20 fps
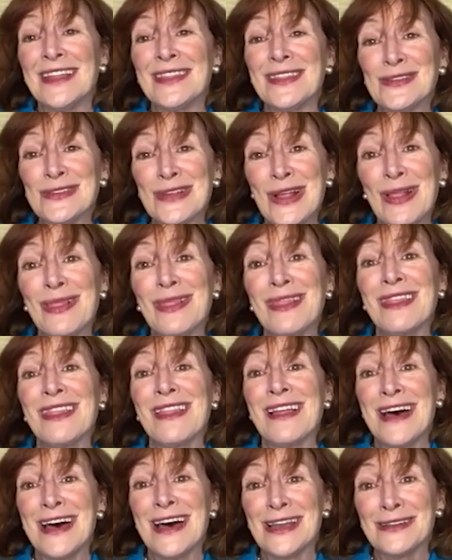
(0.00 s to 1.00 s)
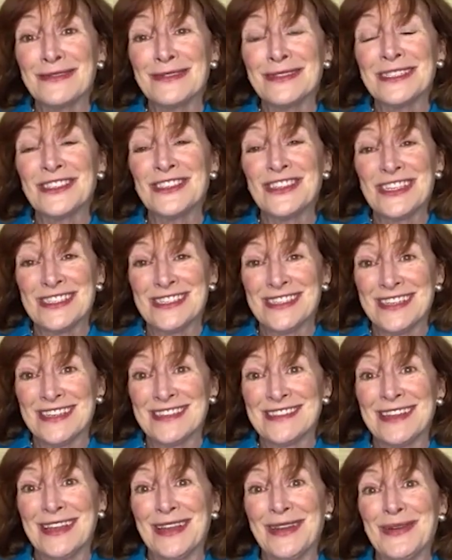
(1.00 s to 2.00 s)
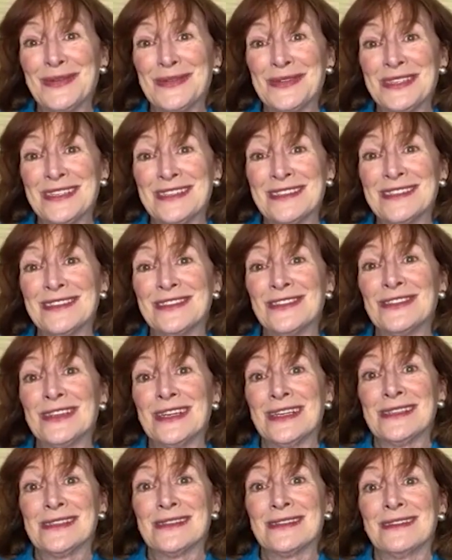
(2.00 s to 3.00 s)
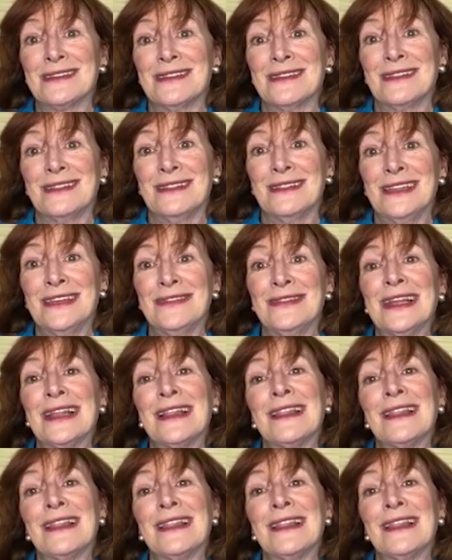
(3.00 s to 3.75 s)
There's a lot of logistics that goes into just living